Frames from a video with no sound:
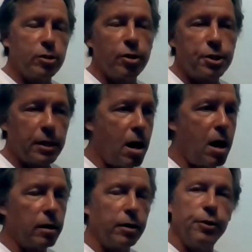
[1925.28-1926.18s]
researching
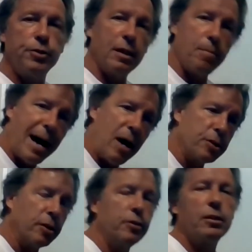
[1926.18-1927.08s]
on, are you using a
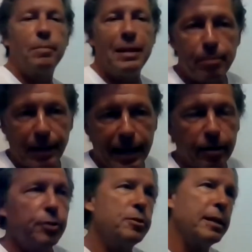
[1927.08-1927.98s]
mouse or using a pea
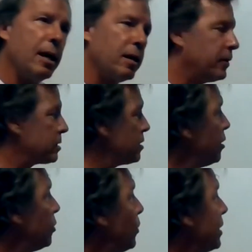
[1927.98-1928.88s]
plant or using
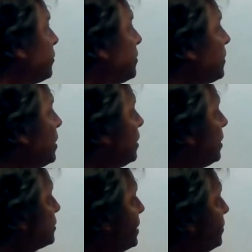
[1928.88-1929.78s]
elephants, whatever,
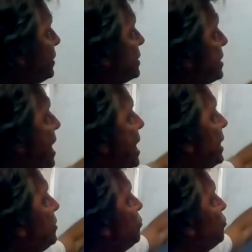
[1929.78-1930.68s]
experimental
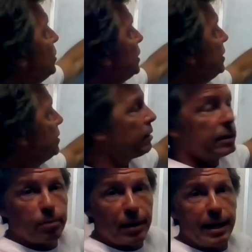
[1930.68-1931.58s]
design really
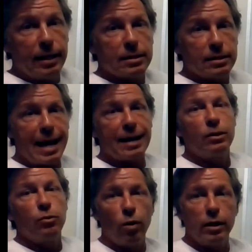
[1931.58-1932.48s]
explains
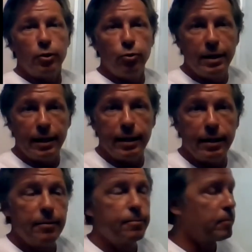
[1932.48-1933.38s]
exactly what you
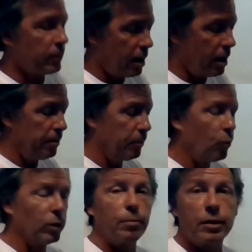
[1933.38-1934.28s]
did,
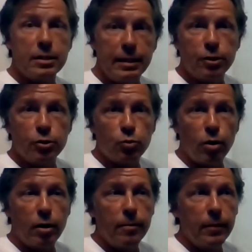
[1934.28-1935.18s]
what the procedures
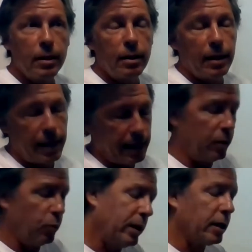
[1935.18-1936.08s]
were.
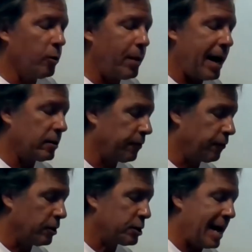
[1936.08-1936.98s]
And we can go back to the
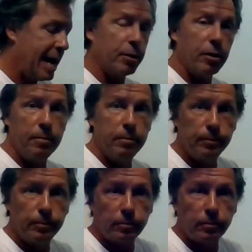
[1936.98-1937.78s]
first chapter,